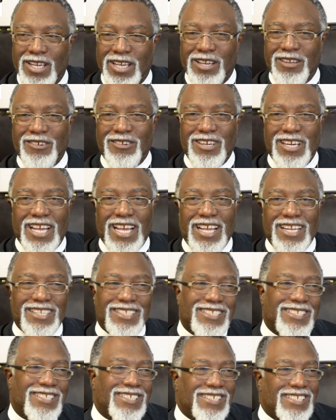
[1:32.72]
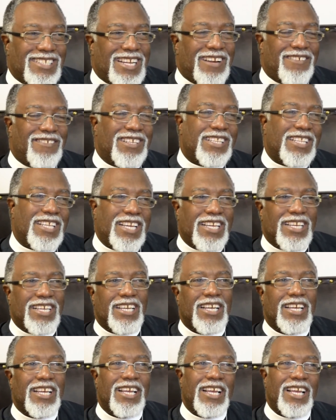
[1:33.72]
internet and
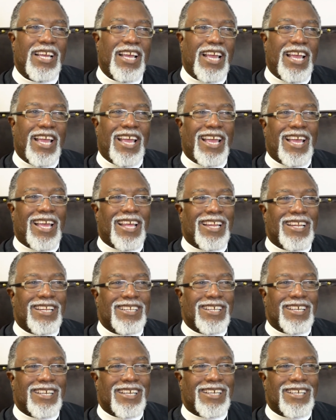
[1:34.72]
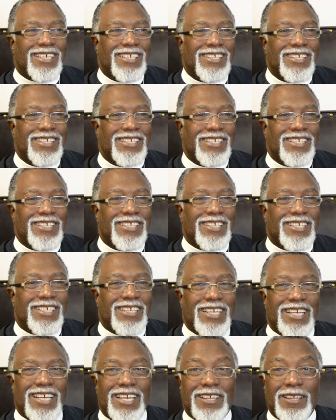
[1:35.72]
everything. And
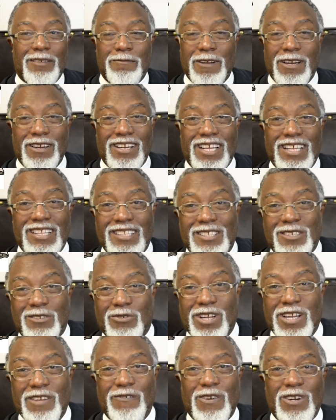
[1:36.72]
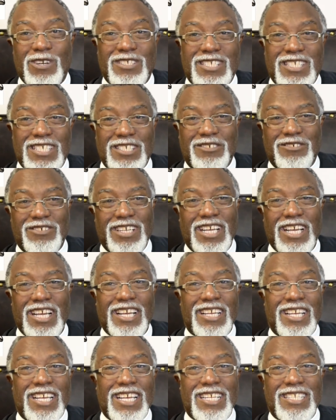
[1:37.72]
apparently in the 21st century,
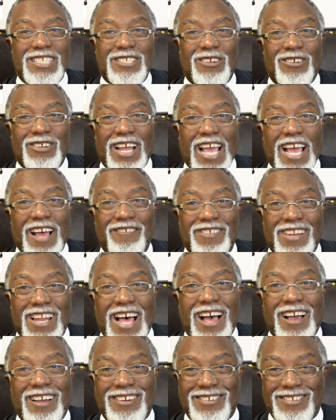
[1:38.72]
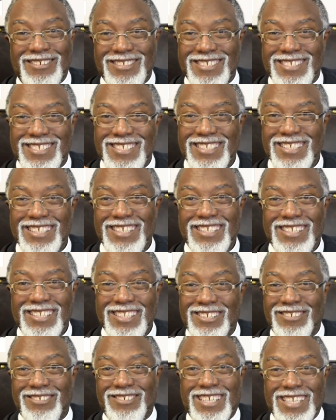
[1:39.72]
kids don't have lockers,
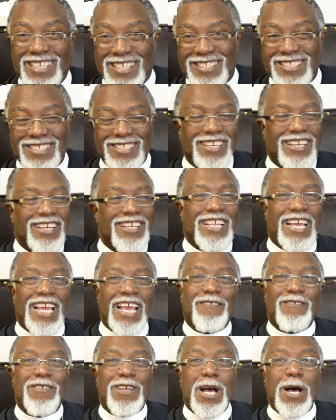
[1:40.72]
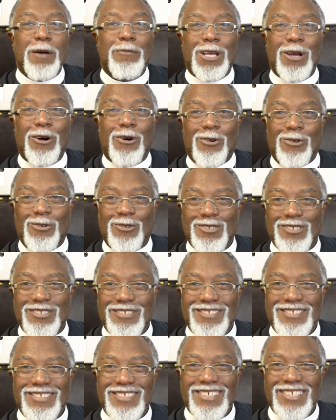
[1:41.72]
little kids. They have cubby
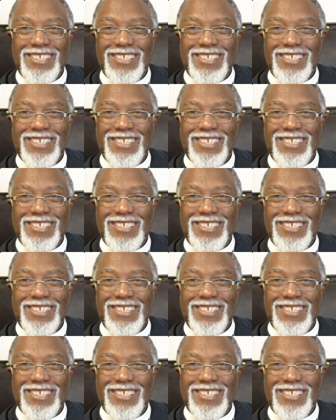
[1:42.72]
holes.